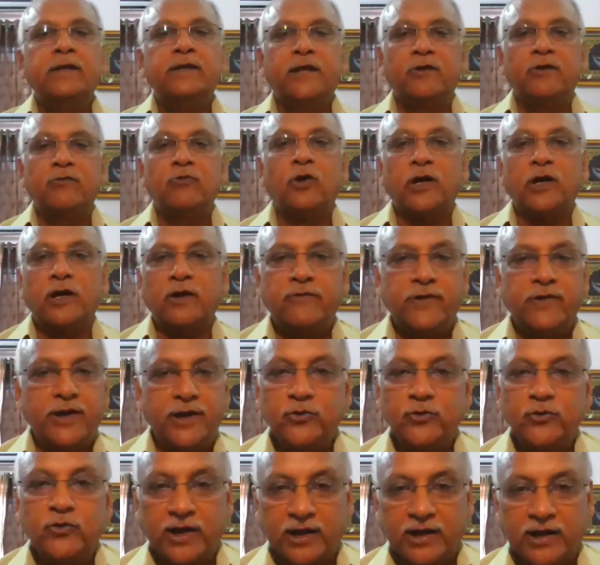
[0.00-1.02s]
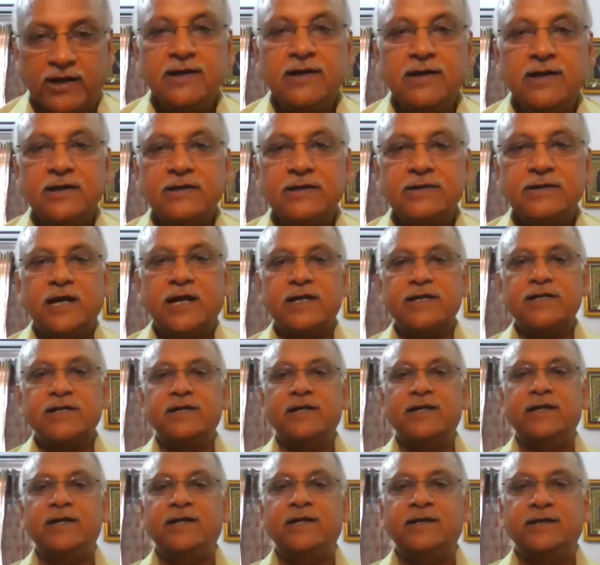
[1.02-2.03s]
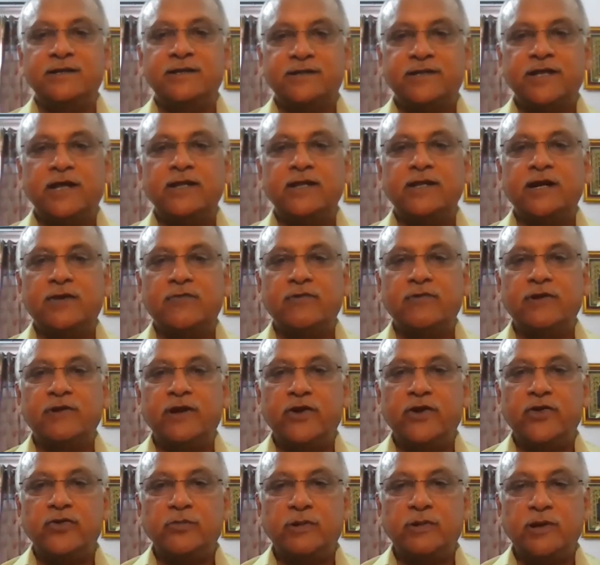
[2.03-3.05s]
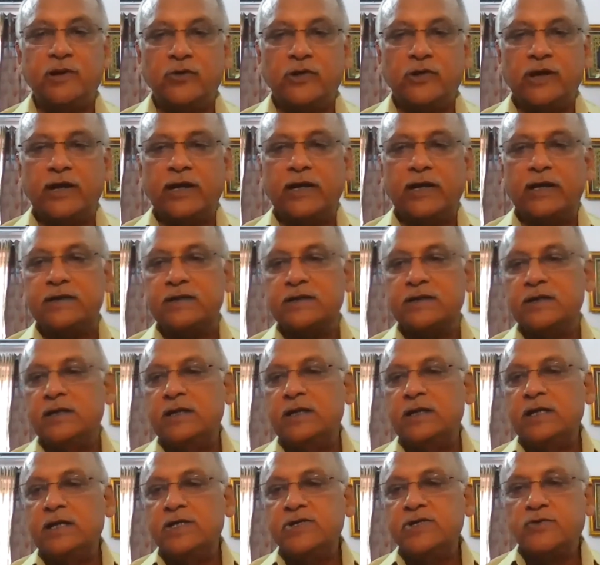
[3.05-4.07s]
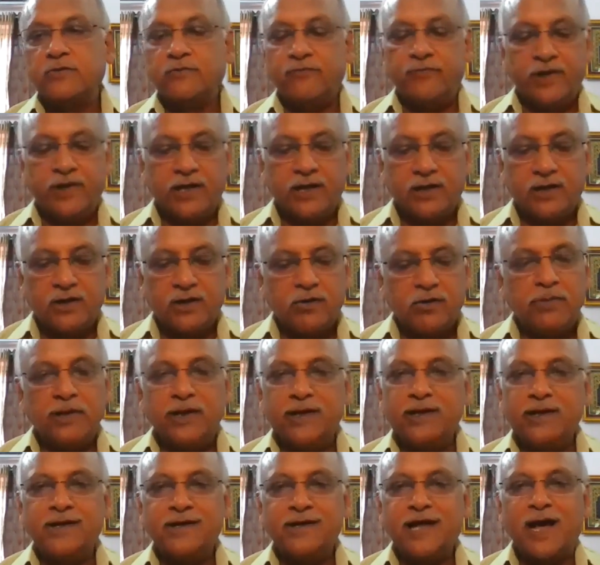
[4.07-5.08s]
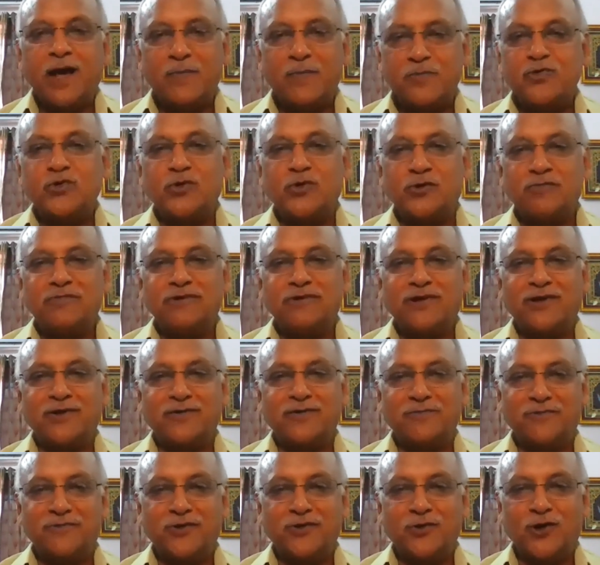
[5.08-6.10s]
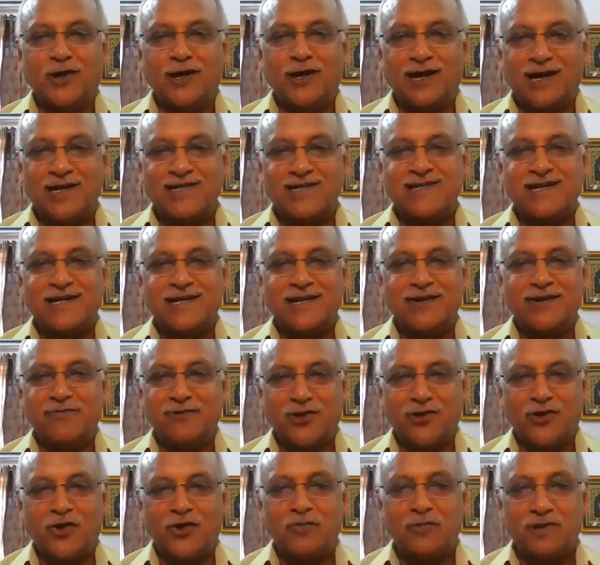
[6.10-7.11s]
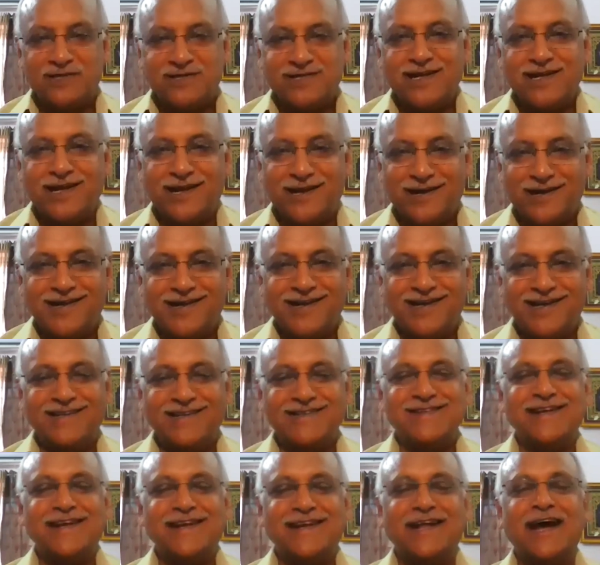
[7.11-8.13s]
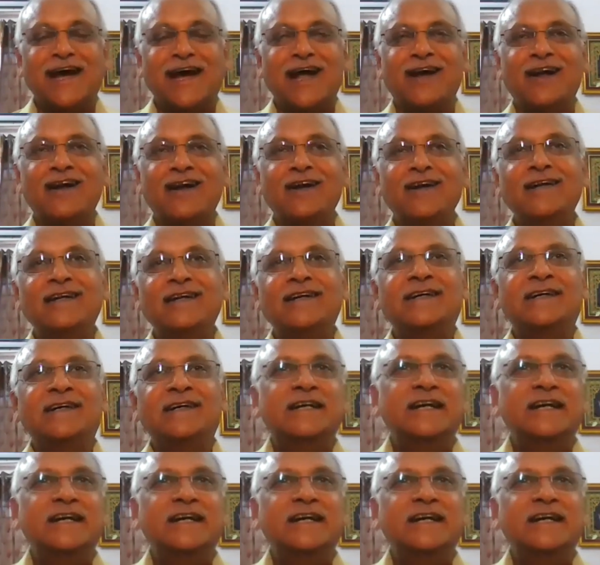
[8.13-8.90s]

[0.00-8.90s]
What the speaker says: then what are we doing? That is the thing that we need to be looking at. So we are not been, I'm sure, we all understand that we have not been sitting idle.